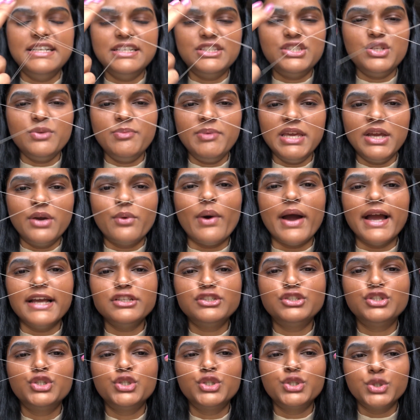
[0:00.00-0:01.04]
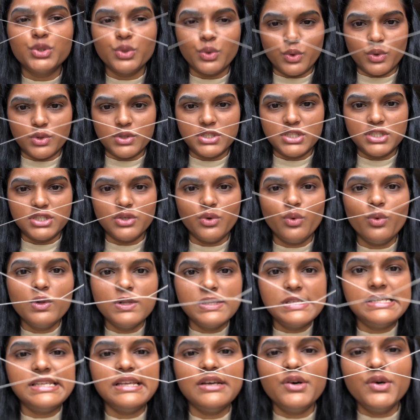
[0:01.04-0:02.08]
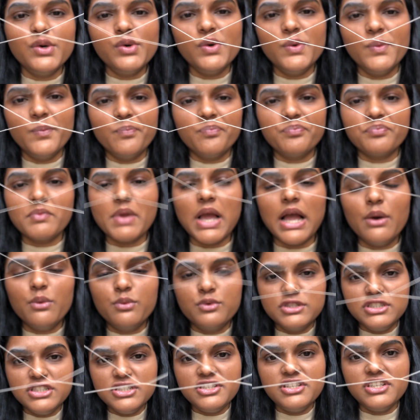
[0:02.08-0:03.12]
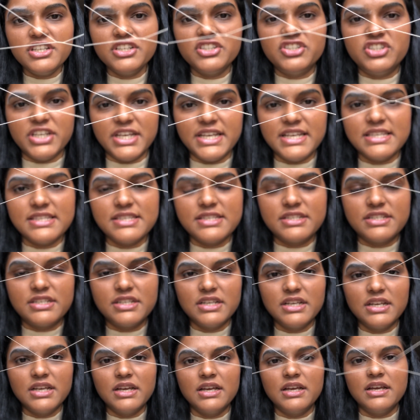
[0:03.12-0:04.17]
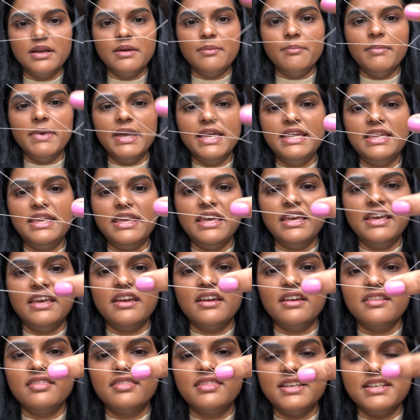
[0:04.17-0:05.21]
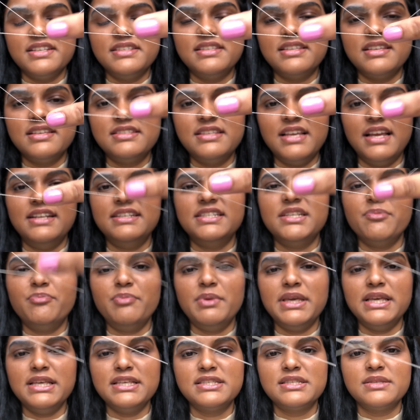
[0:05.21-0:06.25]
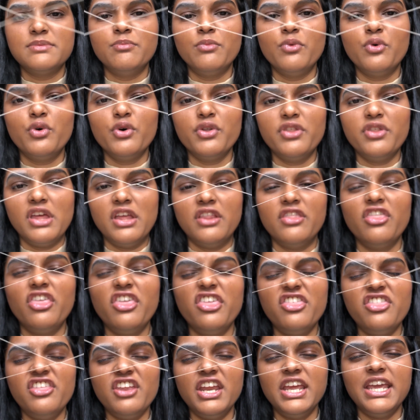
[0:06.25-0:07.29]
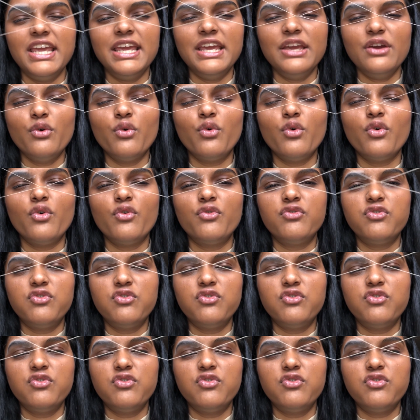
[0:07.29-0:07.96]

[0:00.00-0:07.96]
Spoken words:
needs to be quite short. Also, I wouldn't suggest making this centerpiece more than 3 or